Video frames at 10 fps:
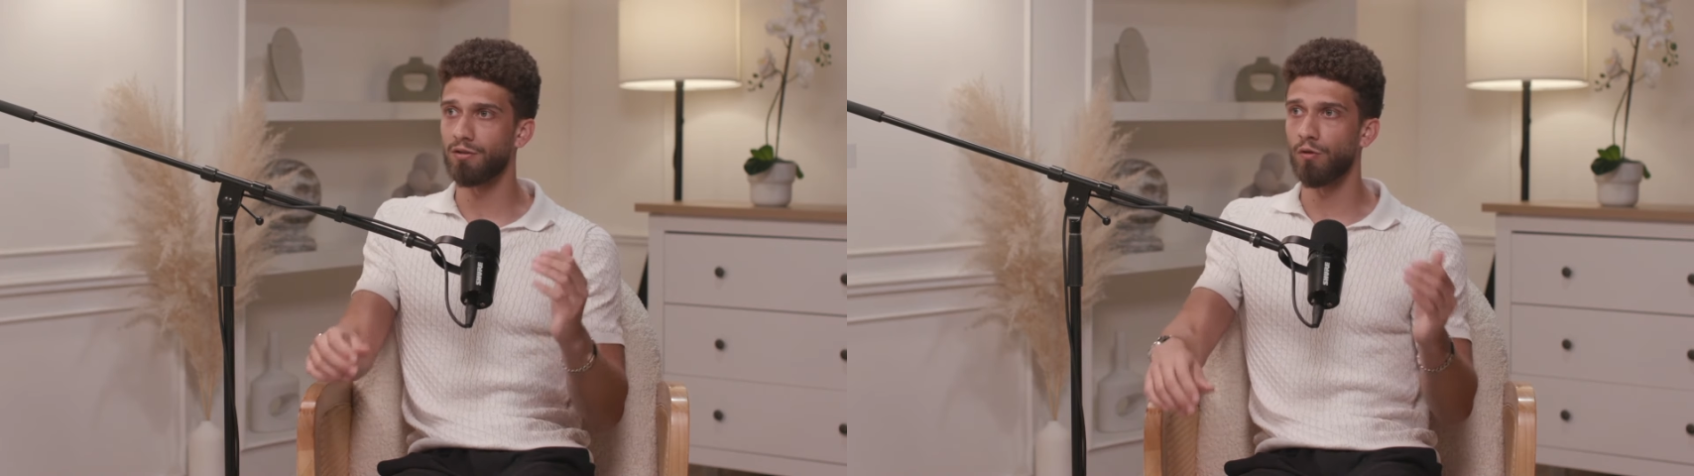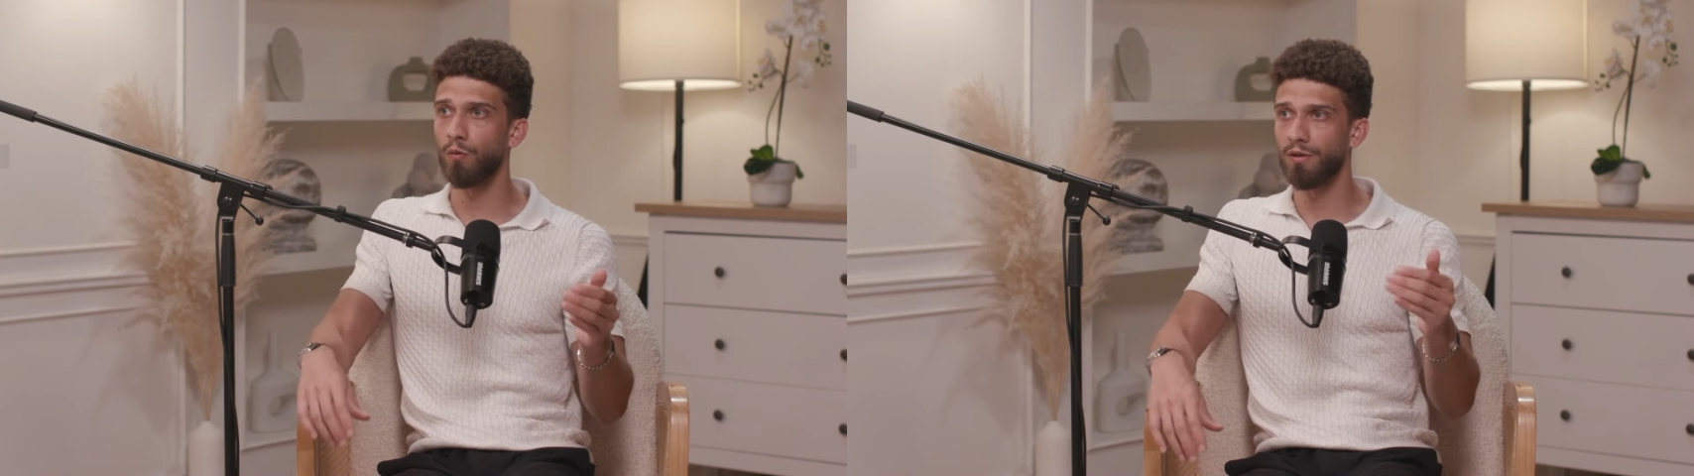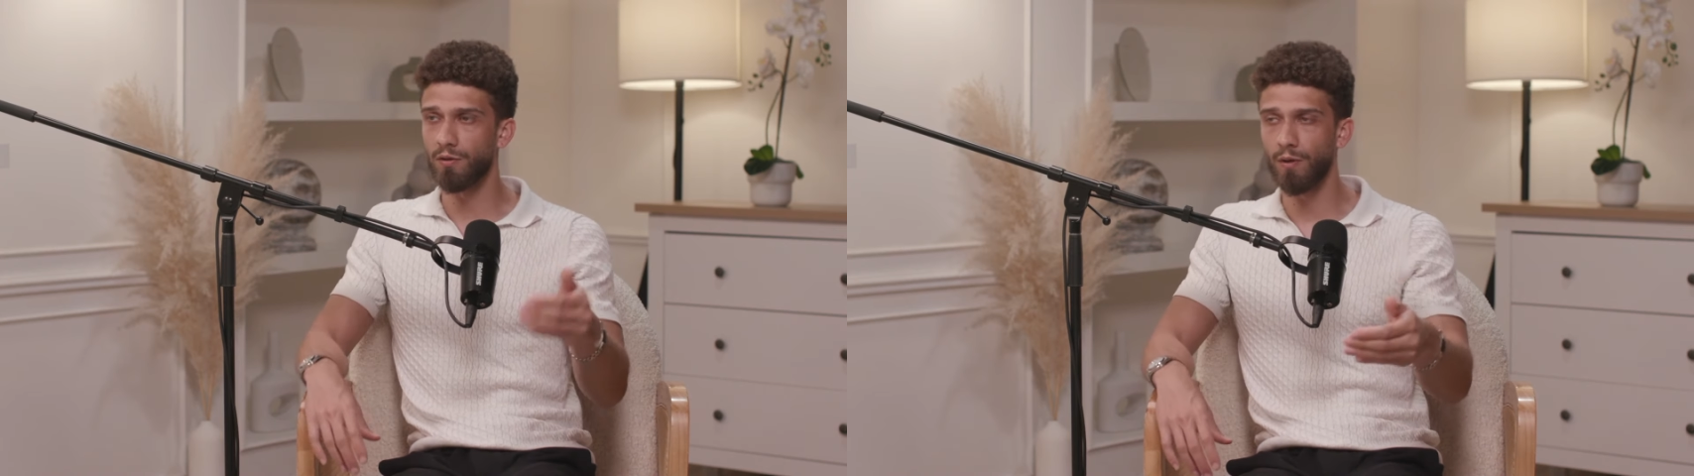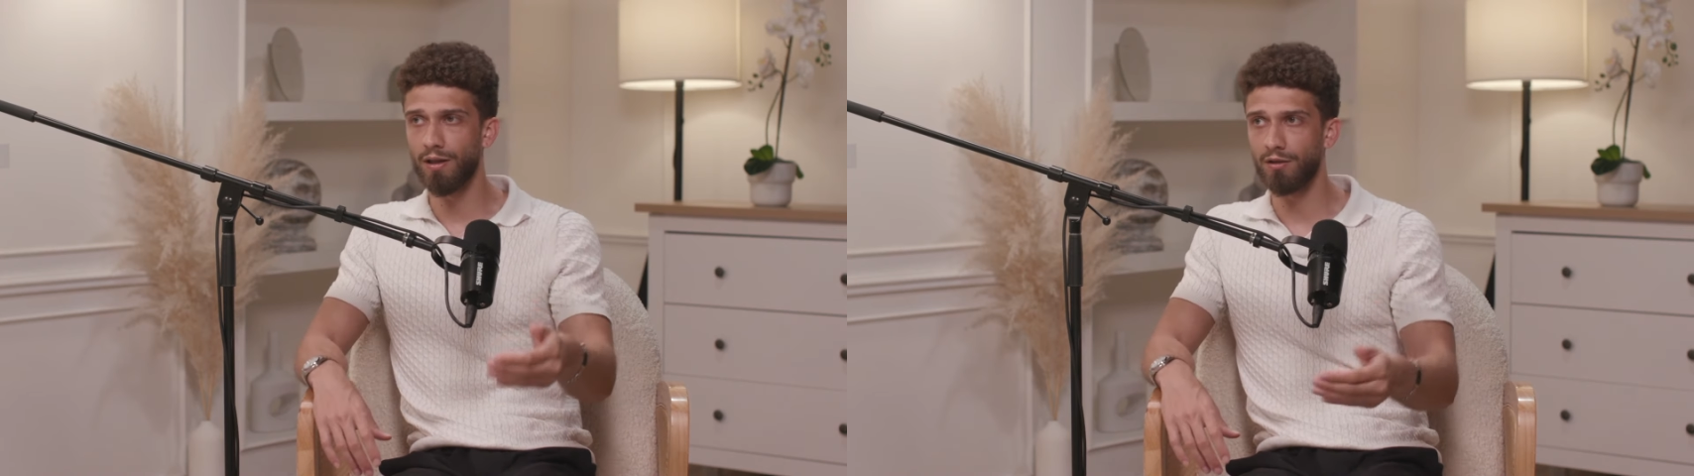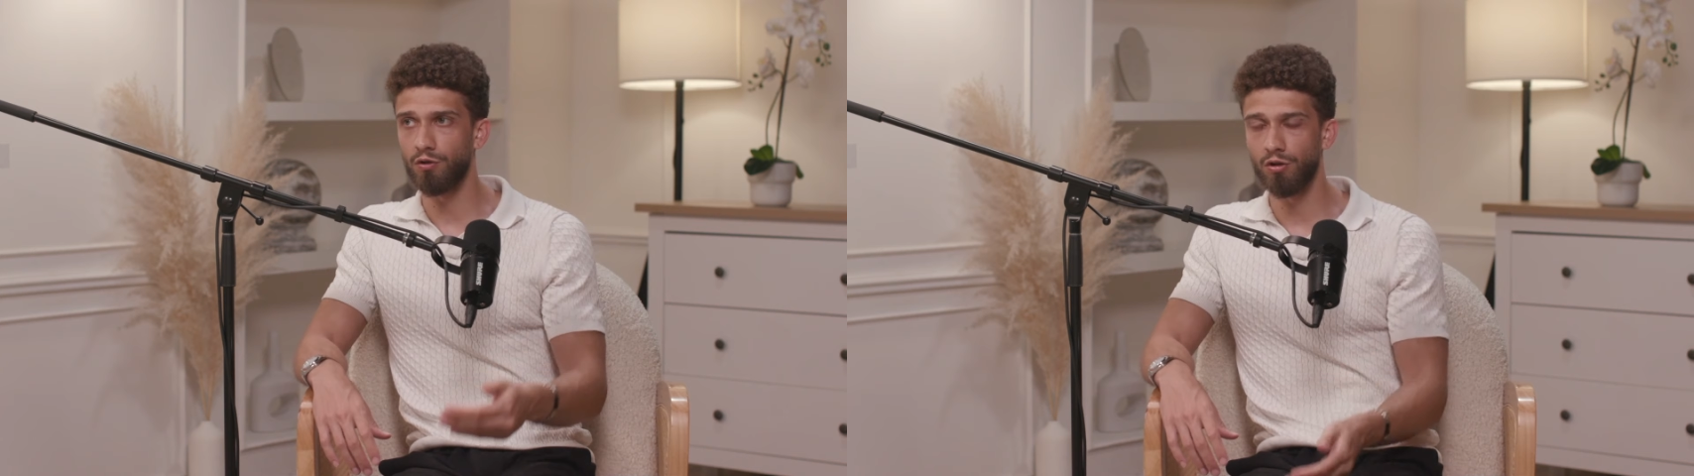not always the way
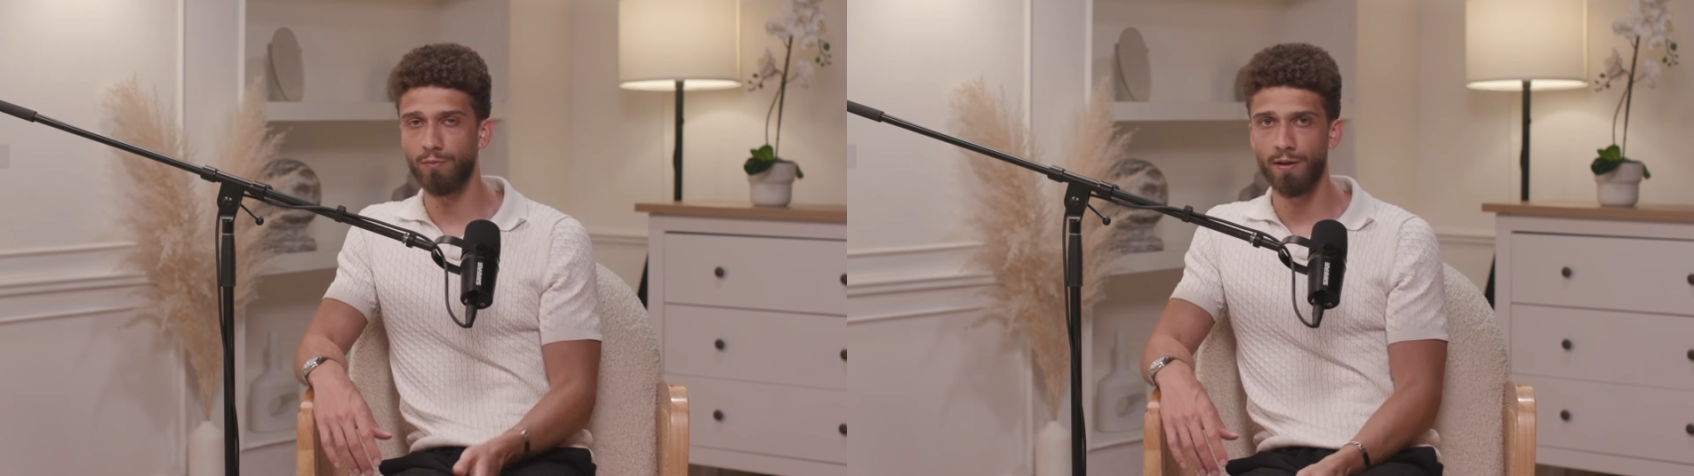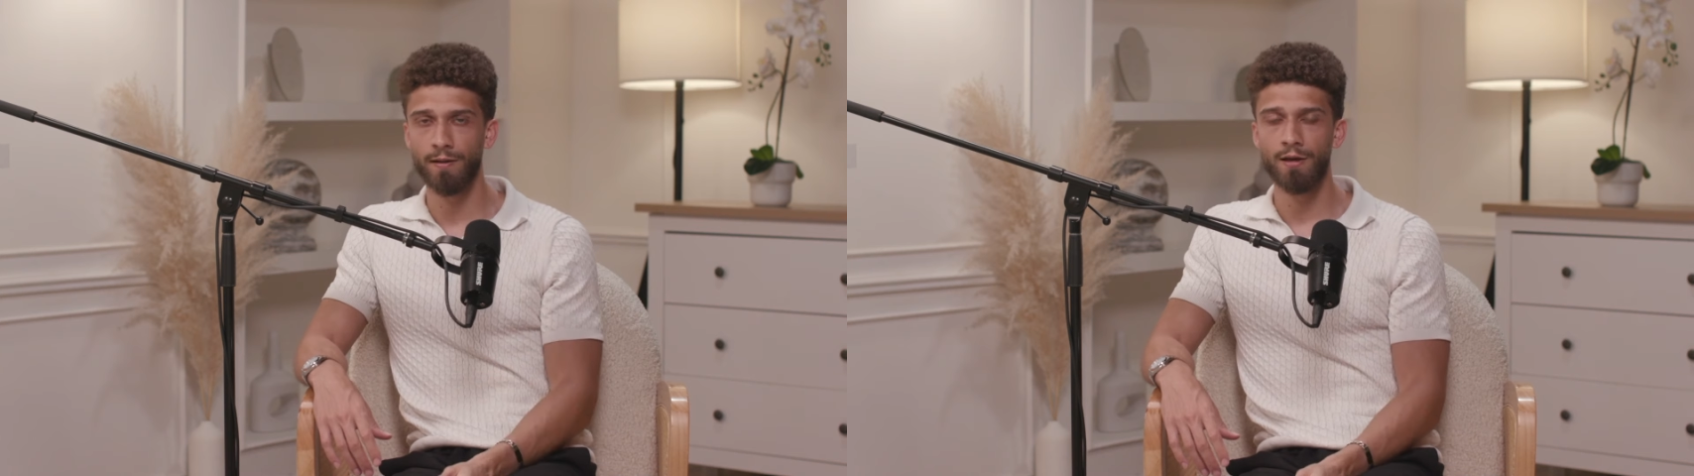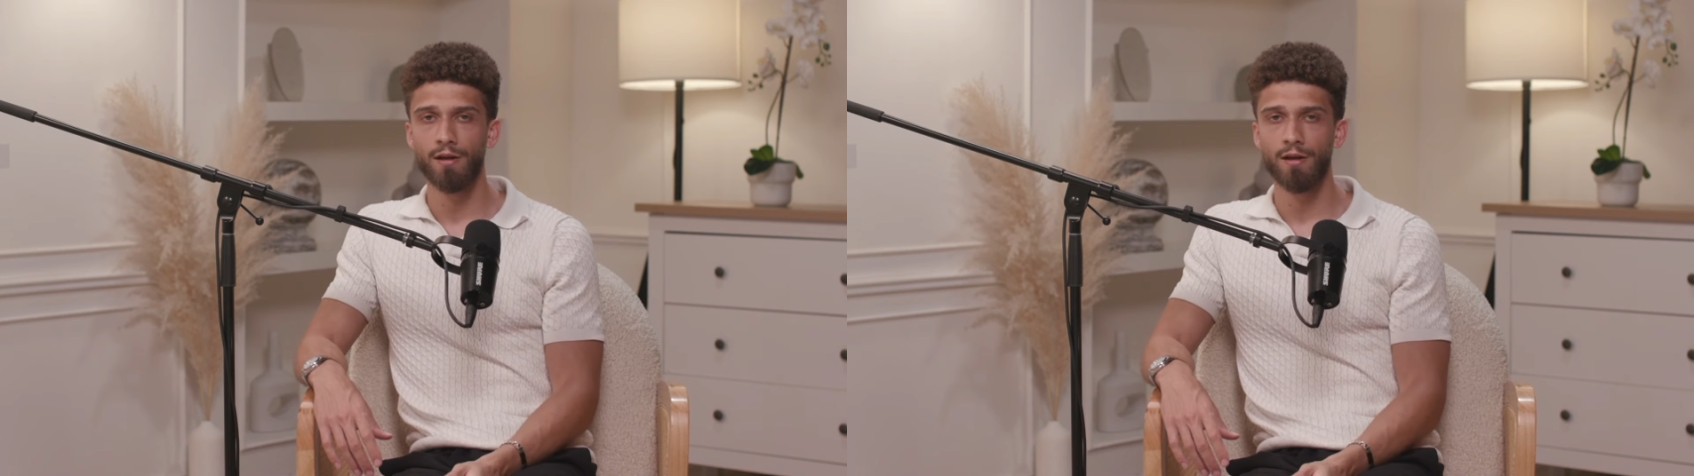that you should be.